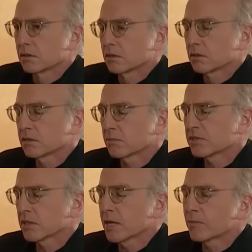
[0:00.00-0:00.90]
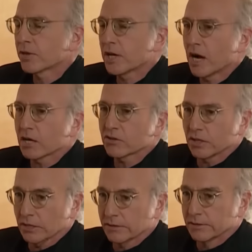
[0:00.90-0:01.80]
There's some celebrity auction.
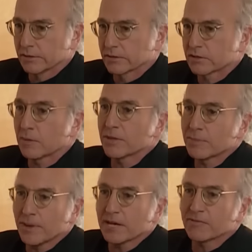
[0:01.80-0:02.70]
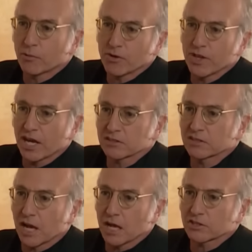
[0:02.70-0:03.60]
Somebody paid
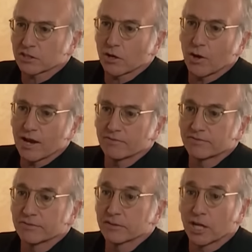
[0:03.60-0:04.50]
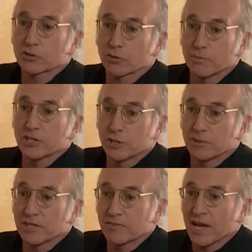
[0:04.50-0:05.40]
$4,000 to go have lunch with me. Do you
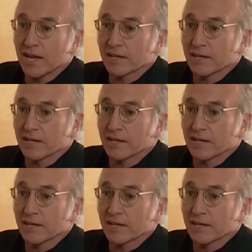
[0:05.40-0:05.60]
believe that?